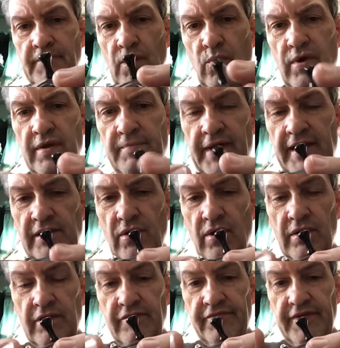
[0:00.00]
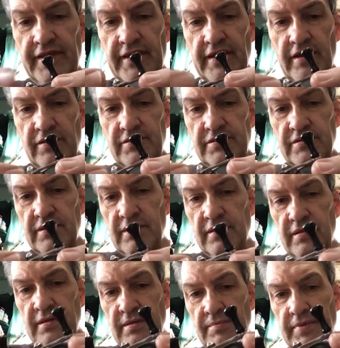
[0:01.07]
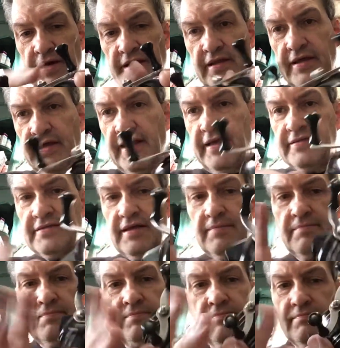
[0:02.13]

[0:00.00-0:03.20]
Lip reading: of my longer videos, but as I'm